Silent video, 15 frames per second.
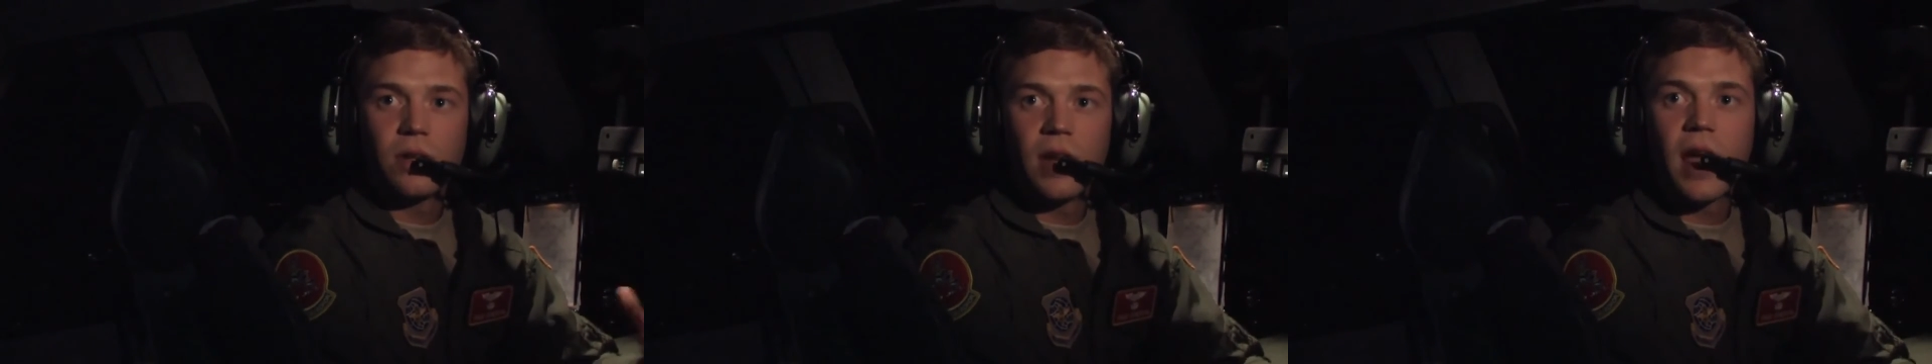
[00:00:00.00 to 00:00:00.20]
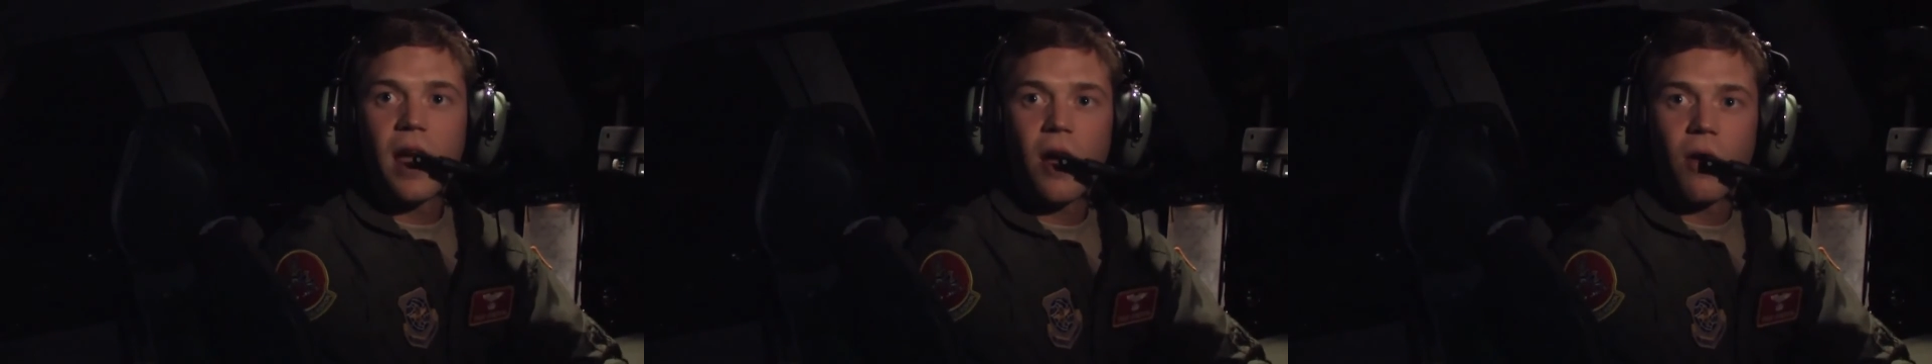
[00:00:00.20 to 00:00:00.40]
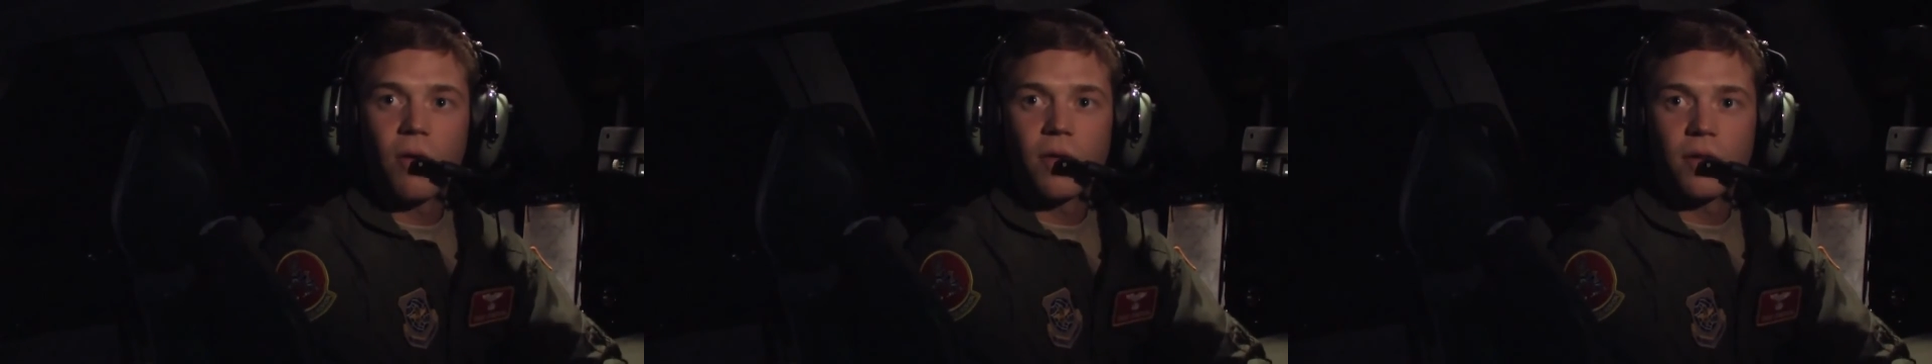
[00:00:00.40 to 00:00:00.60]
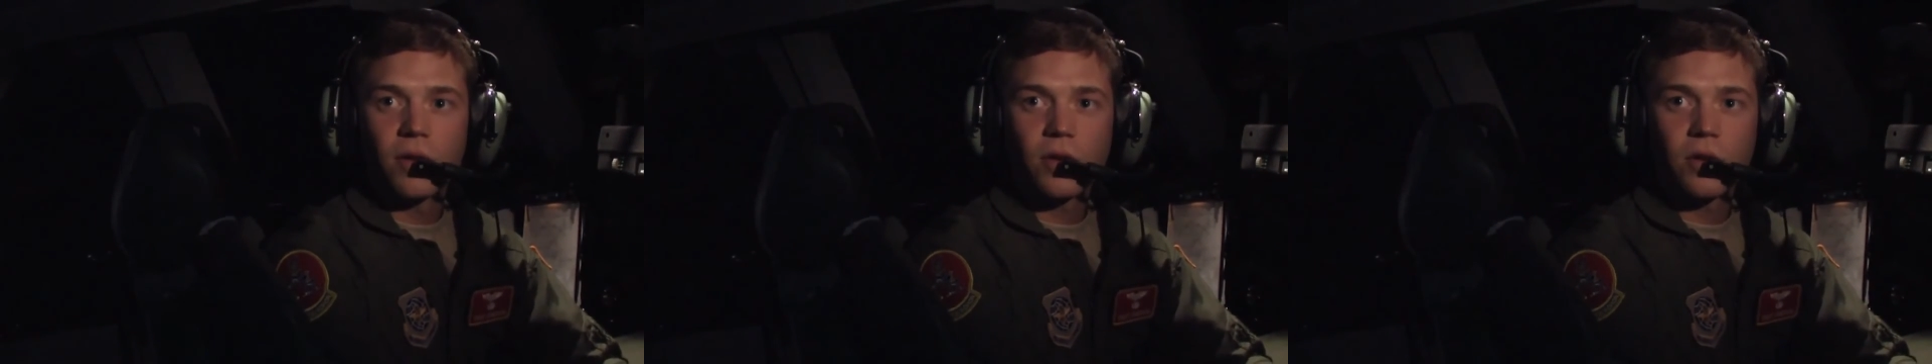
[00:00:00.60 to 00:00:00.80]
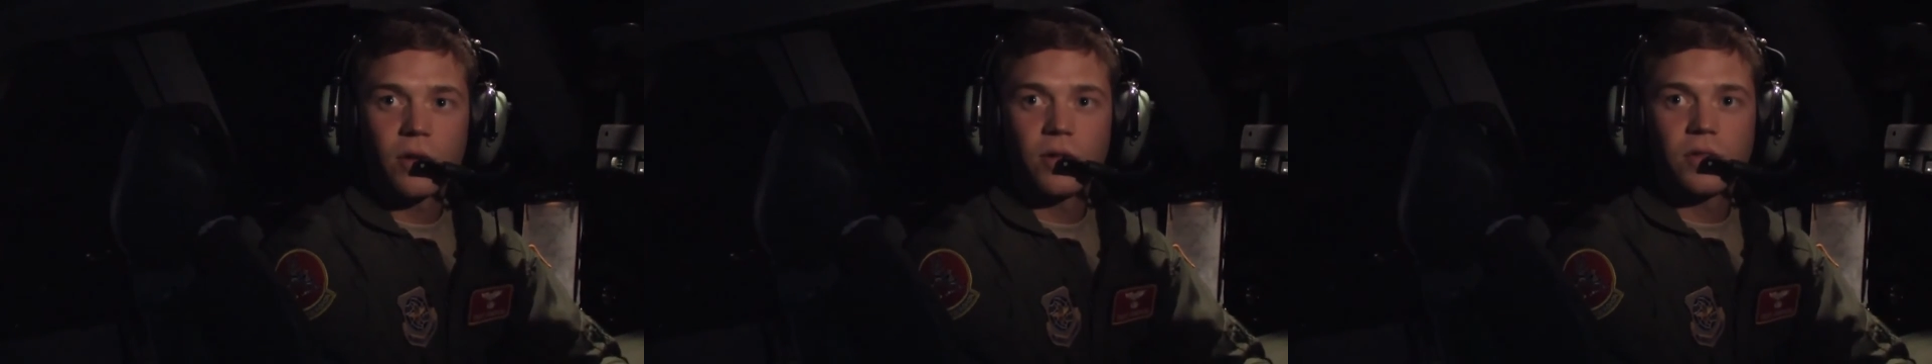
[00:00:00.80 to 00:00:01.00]
now in the
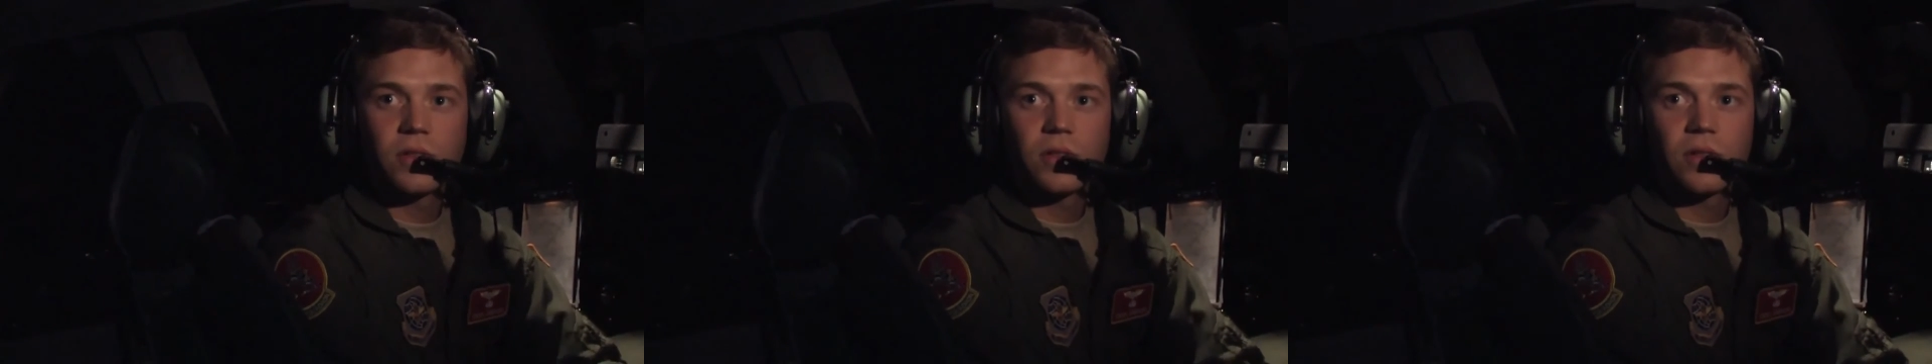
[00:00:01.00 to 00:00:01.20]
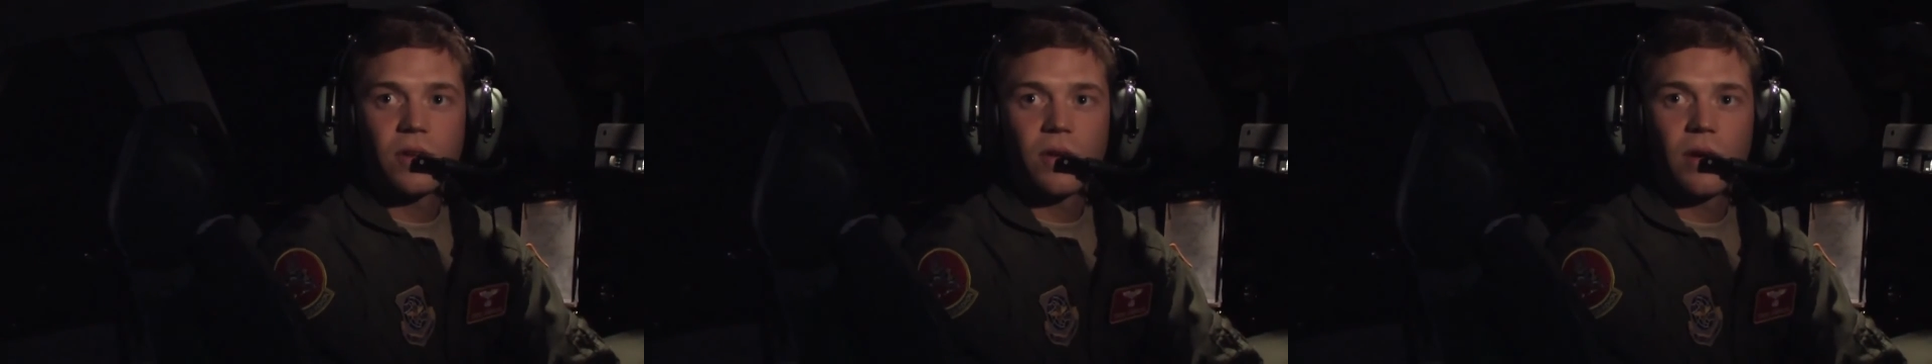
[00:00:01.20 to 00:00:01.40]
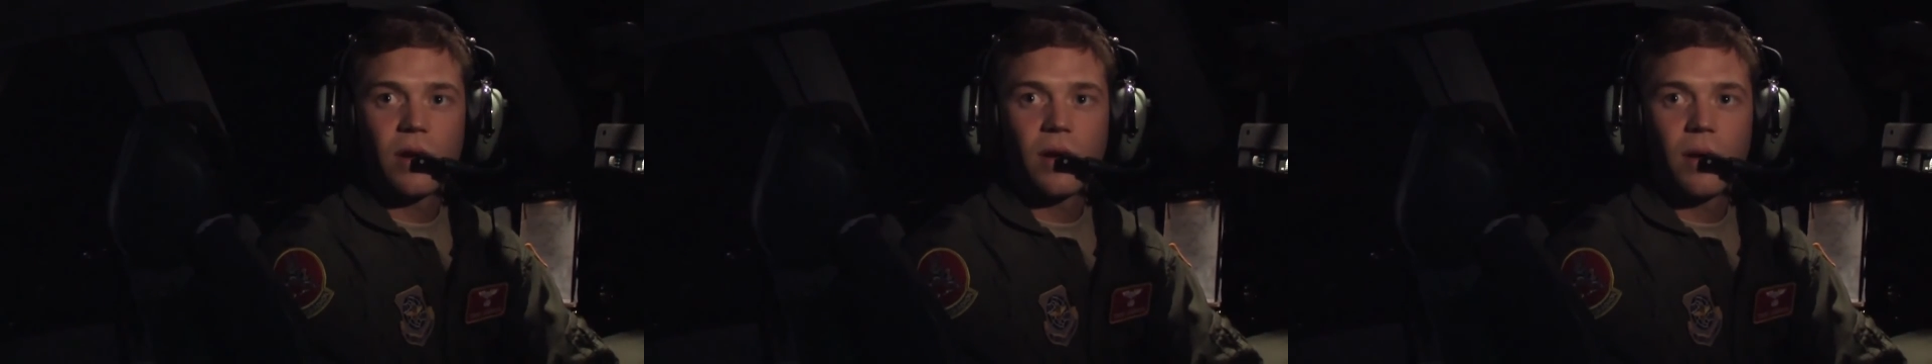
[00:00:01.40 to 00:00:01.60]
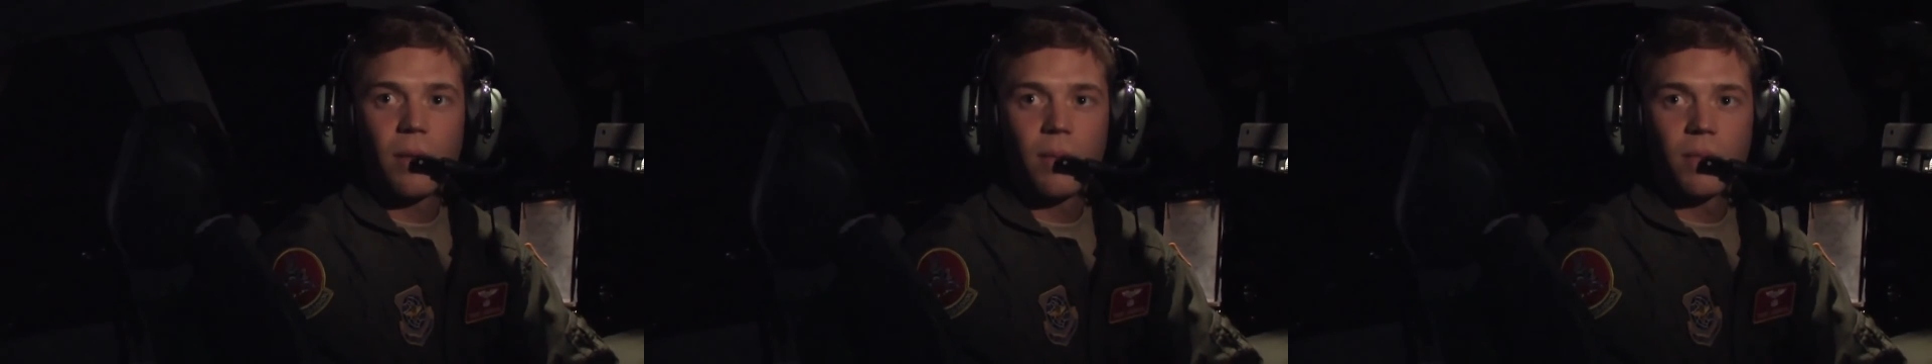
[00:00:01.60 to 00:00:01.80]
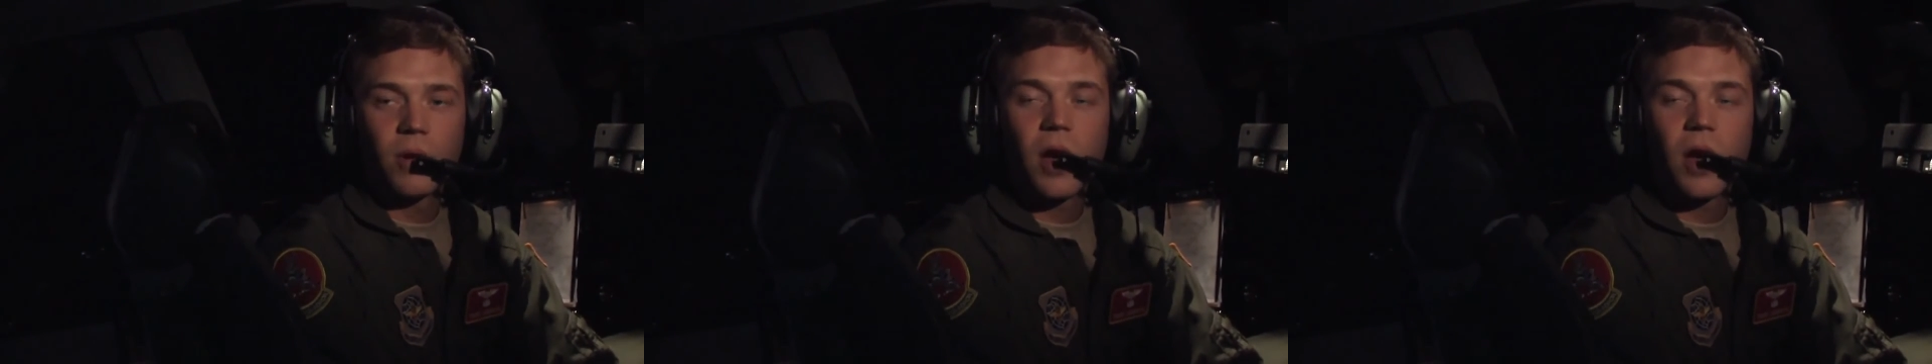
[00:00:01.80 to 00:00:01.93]
current um,